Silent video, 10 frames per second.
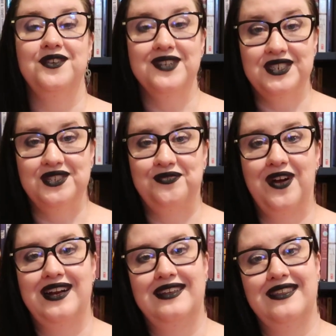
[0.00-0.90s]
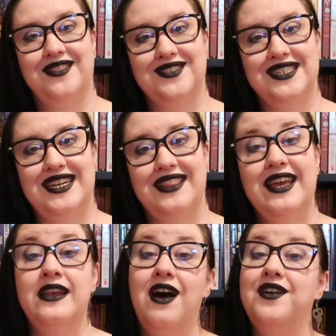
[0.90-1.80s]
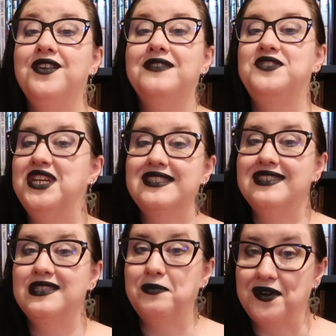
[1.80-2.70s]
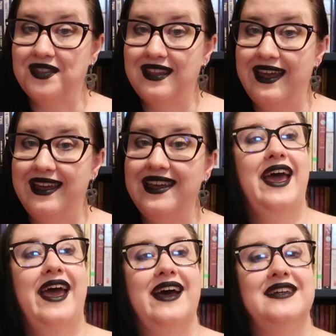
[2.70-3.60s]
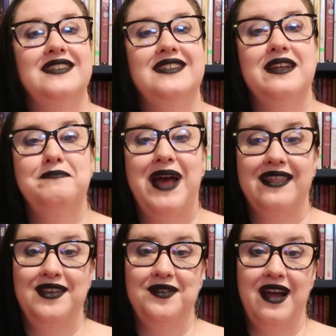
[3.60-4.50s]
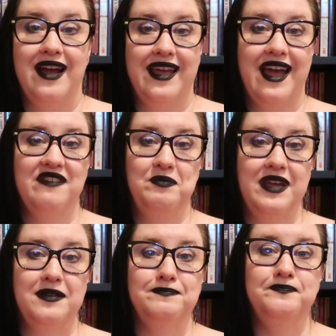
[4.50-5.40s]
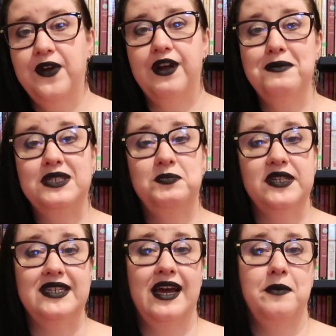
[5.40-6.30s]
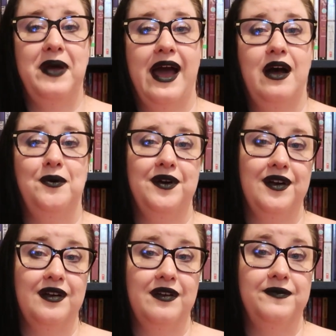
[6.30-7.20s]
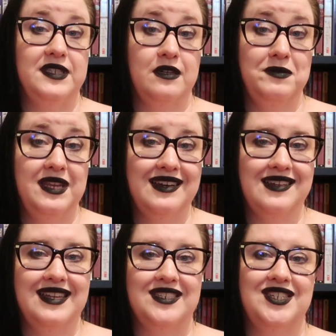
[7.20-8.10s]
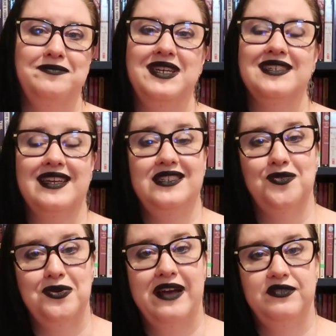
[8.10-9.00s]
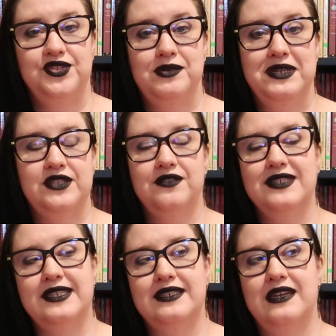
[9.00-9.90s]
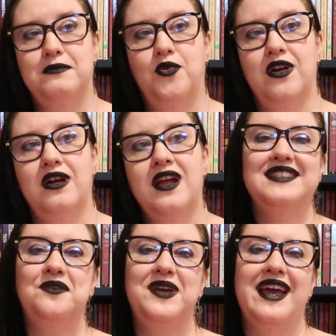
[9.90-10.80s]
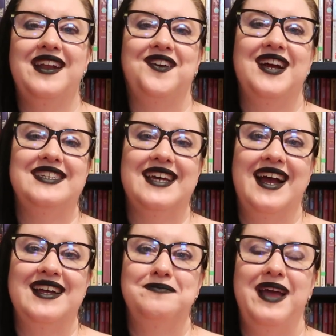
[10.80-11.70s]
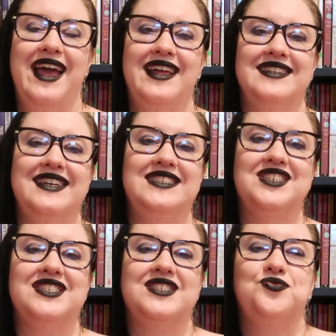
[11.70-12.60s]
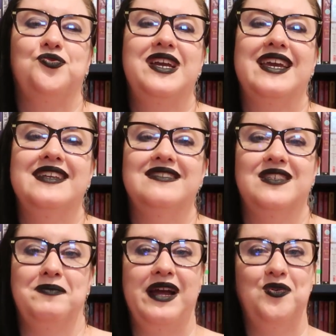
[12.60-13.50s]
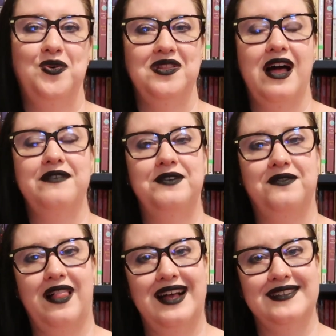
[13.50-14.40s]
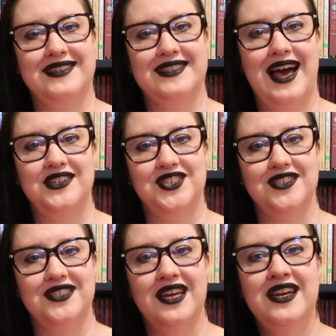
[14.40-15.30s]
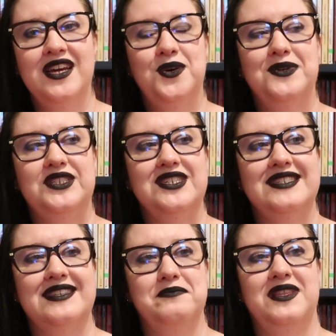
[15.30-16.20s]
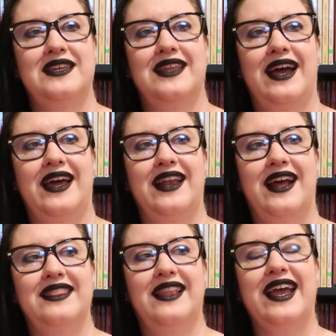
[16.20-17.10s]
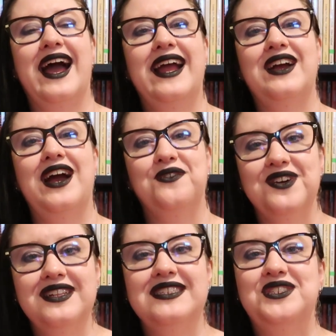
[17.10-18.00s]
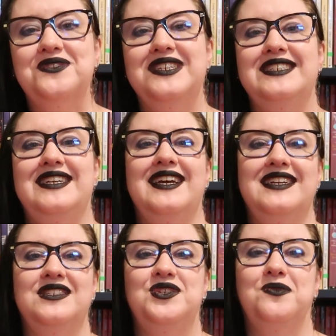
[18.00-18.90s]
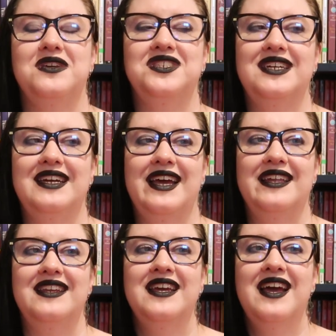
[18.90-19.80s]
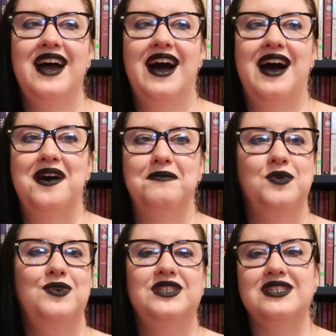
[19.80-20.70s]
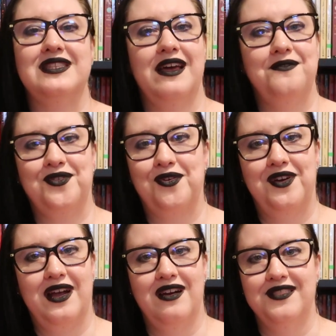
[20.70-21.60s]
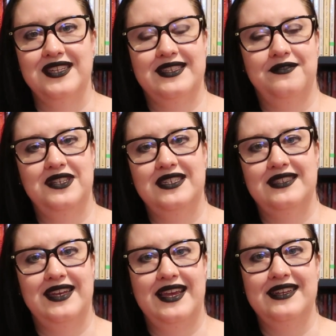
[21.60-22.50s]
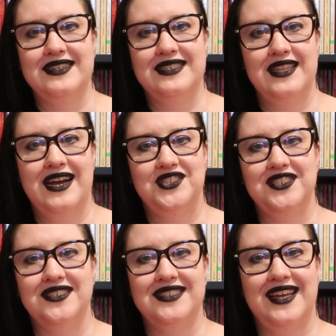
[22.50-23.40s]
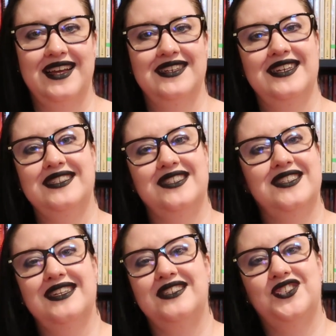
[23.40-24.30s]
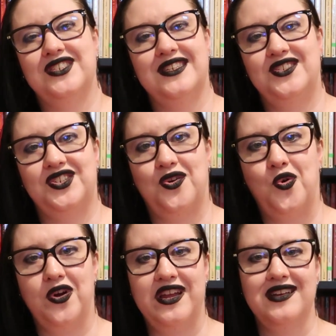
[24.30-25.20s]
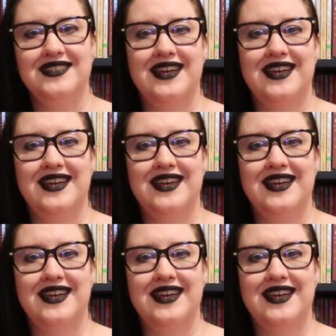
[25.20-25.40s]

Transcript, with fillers: the original Friday the 13th in honor of Jason's birthday. And Matthew and I have been very much building up our physical media collection because I don't have streaming services anymore. So we had a great time and it just rekindles my whole love of classic slashers, which is something that like I, I really do need to get into watching again. Um, we just love throwing on the 70s and 80s slashers and it's it's just such a corny good